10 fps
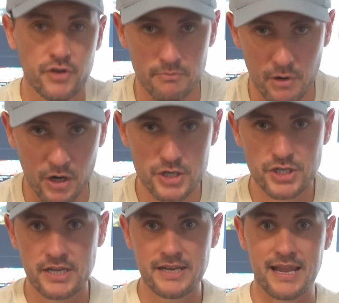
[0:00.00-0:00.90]
of your
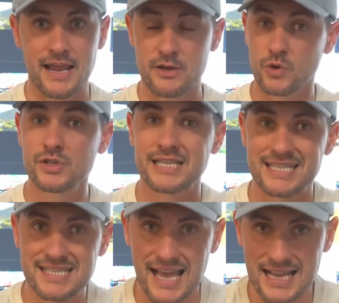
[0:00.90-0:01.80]
margin and your
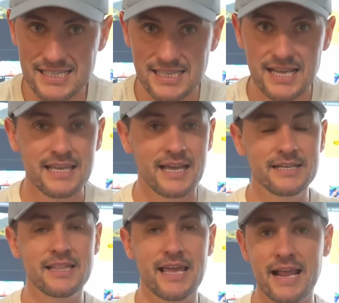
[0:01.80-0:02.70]
success
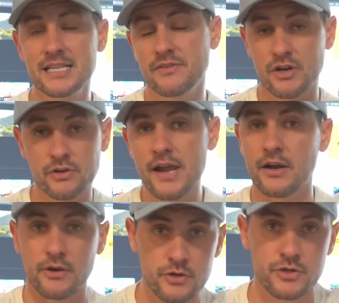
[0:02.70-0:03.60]
into the hands of a
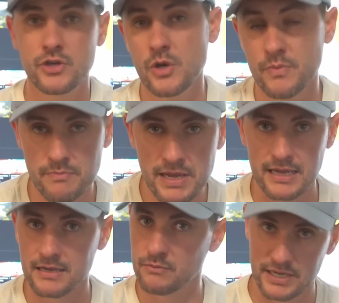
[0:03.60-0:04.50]
grader who's a human
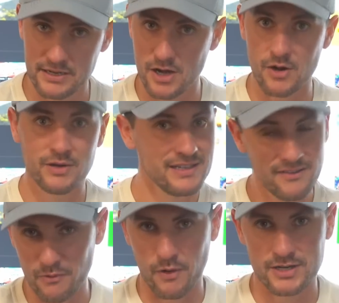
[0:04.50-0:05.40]
being. And we know,
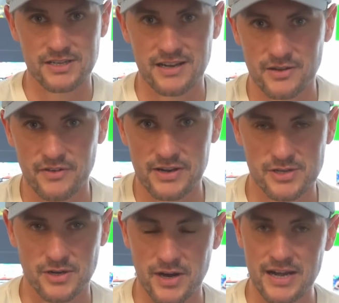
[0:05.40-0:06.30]
if you watch any other videos
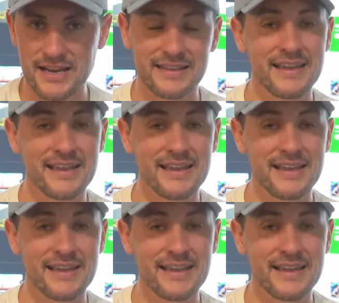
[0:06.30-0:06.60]
on grading,